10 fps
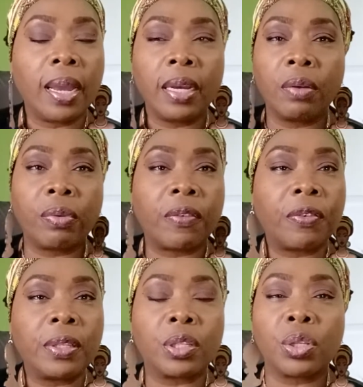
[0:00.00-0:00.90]
Any
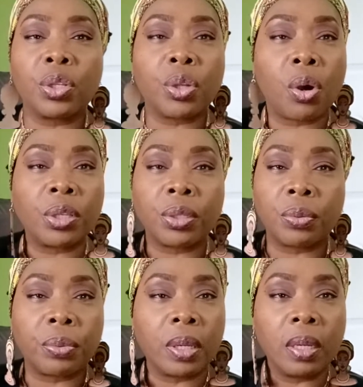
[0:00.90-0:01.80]
reference to
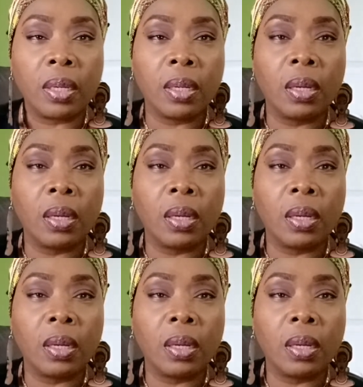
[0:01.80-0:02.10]
sorcery